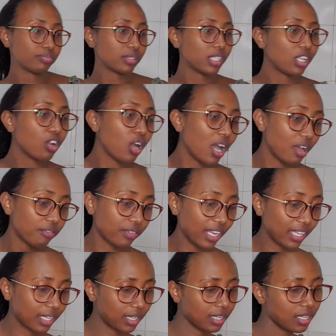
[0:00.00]
They don't have like
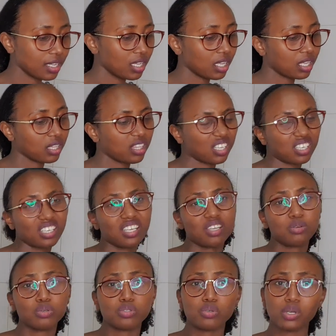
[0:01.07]
the really
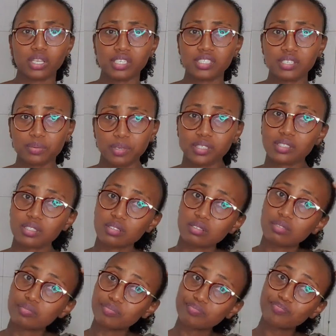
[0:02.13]
good quality ones,
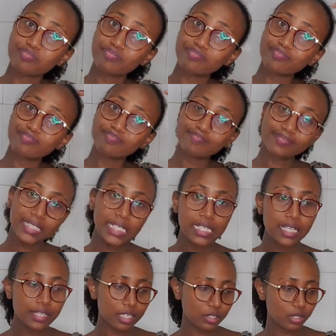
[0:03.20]
so
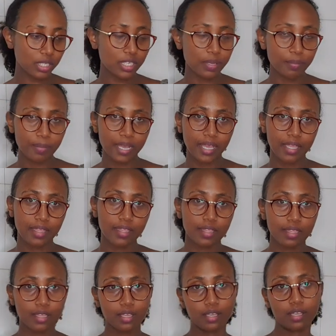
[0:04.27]
that's why I didn't buy
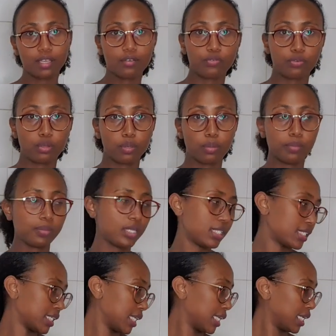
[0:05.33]
from
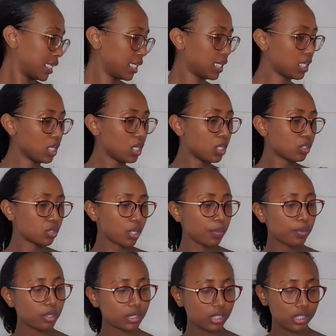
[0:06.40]
EASTLEIGH. So I
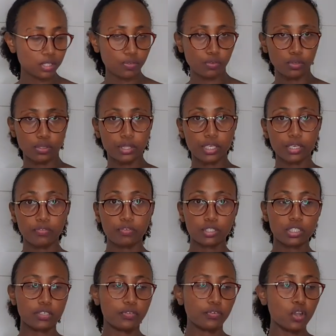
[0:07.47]
bought this for
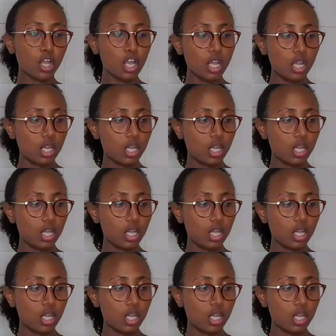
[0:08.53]
$344.